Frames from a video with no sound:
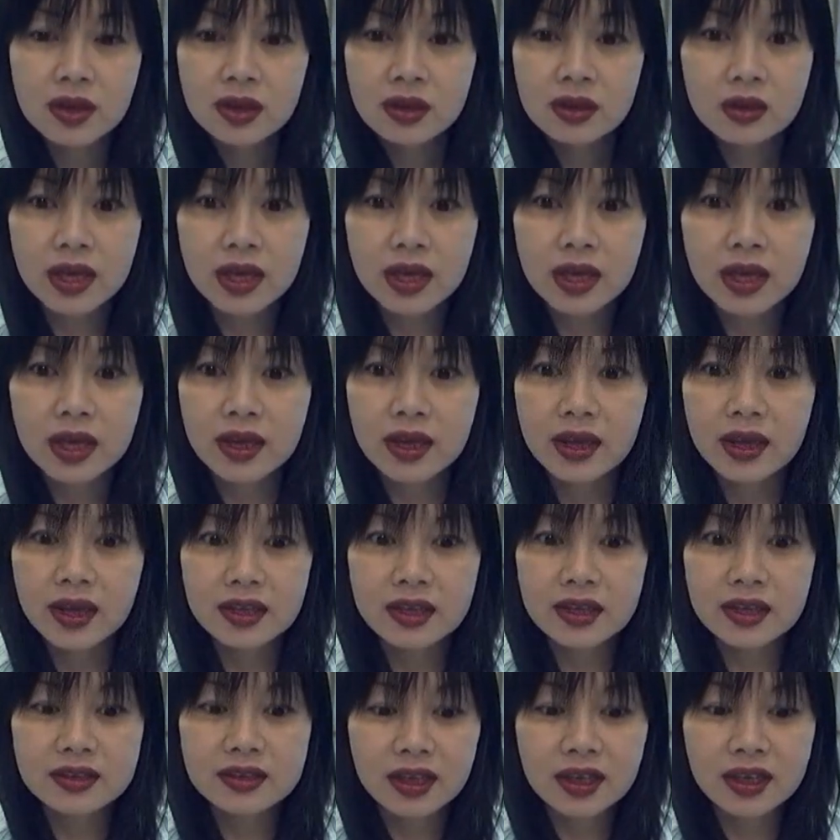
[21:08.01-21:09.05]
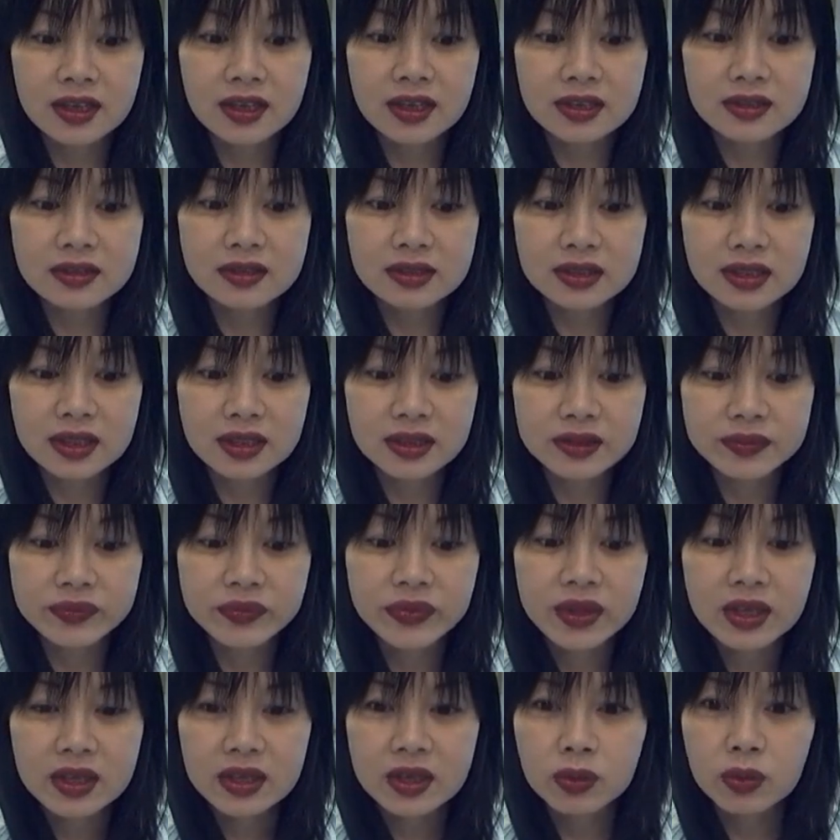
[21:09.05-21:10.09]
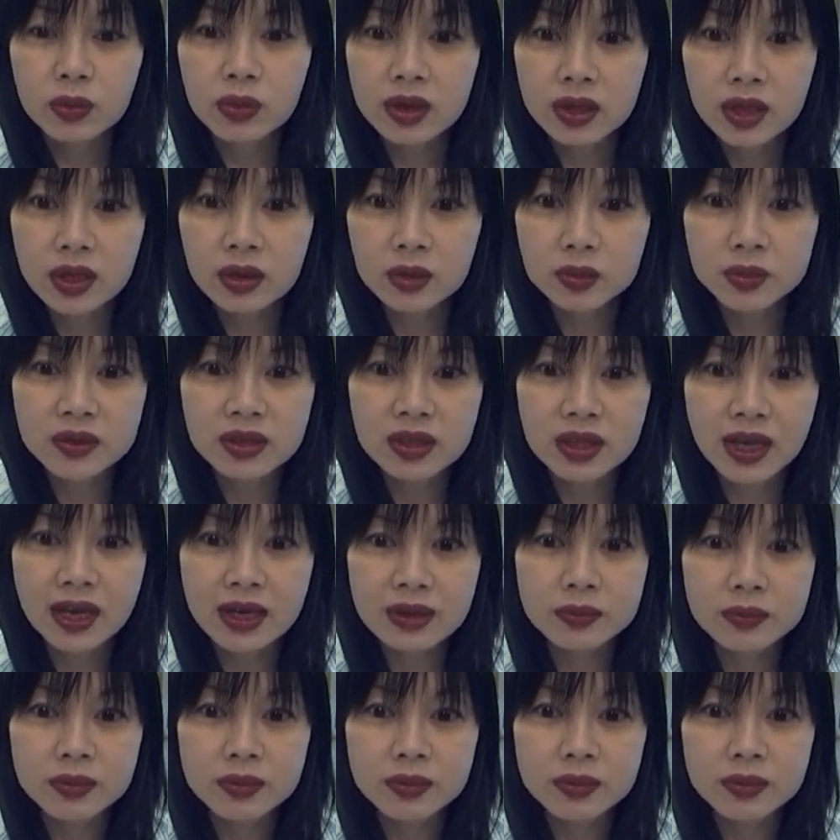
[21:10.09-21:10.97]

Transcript: Okay, and it will help a lot.